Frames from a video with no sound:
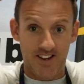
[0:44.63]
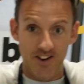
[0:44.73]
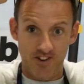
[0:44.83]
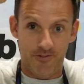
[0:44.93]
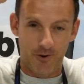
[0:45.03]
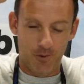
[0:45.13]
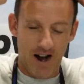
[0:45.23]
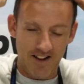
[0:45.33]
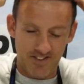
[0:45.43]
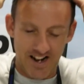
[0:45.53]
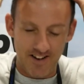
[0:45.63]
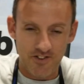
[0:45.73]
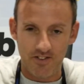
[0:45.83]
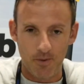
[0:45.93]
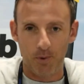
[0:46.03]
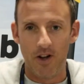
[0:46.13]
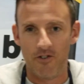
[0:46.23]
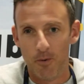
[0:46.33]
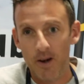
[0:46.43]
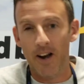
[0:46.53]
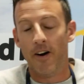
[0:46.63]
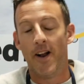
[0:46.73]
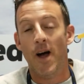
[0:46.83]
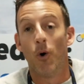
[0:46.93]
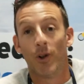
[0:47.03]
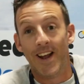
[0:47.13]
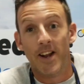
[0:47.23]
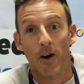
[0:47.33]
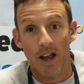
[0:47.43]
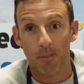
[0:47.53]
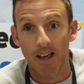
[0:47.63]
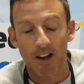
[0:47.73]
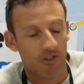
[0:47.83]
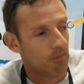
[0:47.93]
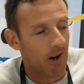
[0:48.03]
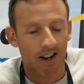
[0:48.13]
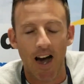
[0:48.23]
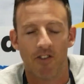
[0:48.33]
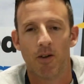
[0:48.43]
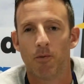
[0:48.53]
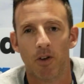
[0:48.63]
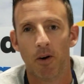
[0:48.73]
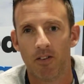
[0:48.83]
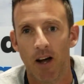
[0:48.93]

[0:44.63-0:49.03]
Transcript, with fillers: KJ4YZI. It's just a pleasure to be here at Orlando Hamcation. My gosh, I'm so excited.